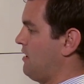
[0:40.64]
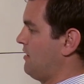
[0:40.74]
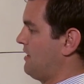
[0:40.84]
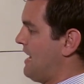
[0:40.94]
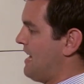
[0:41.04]

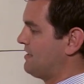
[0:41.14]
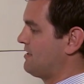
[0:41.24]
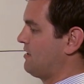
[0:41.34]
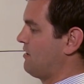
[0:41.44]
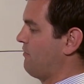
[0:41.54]
the
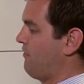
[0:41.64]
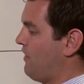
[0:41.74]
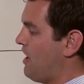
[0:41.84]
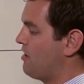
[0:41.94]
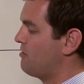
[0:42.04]
gas can
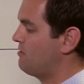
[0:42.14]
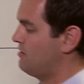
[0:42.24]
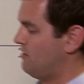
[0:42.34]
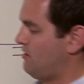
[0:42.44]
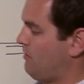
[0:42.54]
flow
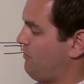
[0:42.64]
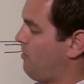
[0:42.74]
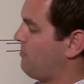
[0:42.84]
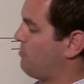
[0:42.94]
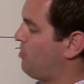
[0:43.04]

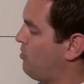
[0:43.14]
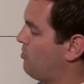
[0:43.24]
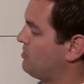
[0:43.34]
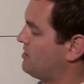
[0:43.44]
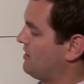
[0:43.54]
from the
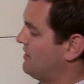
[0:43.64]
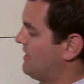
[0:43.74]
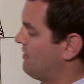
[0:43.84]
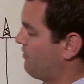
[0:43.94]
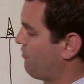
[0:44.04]
pores
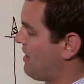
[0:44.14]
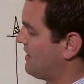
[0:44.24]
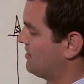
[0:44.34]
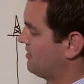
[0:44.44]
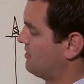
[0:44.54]
down the
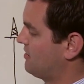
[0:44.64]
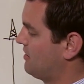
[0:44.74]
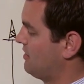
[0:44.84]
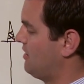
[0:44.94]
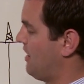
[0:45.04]
fractures
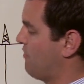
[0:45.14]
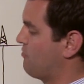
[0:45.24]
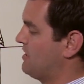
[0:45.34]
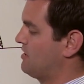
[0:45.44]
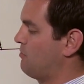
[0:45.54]
and
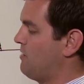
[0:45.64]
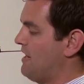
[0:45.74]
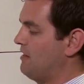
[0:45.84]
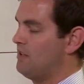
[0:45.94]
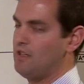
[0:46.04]
reach the
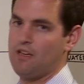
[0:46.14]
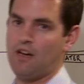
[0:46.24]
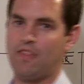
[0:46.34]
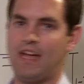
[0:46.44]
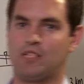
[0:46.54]
well.
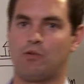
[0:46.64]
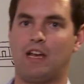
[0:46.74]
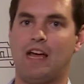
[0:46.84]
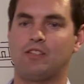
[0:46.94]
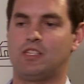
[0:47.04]
And that's what
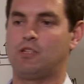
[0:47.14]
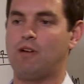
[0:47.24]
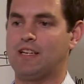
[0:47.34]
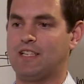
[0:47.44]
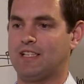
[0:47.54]
allows us to
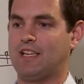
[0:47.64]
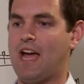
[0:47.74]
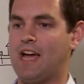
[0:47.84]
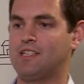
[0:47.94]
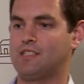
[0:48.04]
access
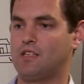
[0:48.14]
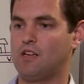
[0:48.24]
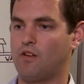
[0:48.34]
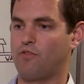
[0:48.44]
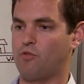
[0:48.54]
gas
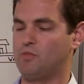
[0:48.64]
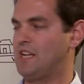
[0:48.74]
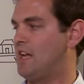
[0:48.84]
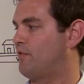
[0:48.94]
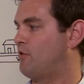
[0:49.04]
from
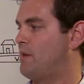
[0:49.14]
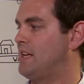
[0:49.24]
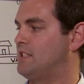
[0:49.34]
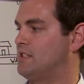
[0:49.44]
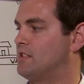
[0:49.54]
shale
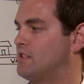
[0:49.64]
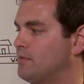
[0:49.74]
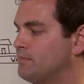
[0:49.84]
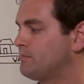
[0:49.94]
formations.